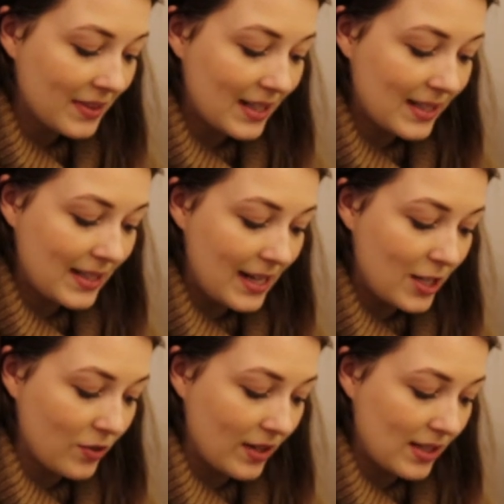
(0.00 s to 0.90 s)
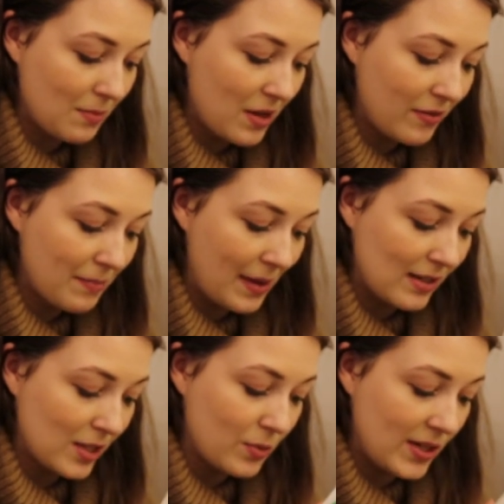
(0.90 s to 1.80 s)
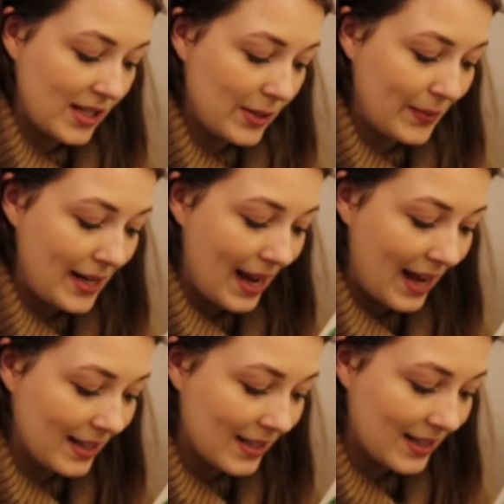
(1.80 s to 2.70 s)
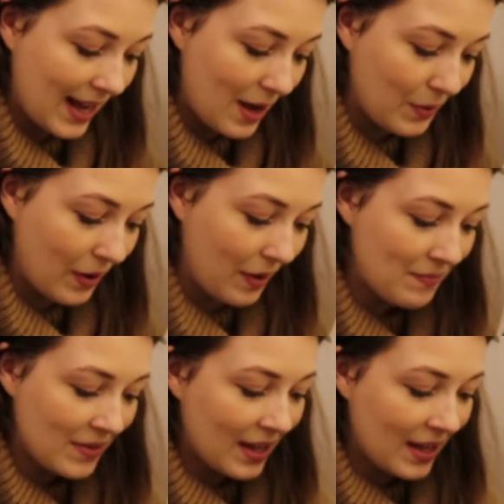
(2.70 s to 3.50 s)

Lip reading: This tea strikes the perfect balance between sweet and sour.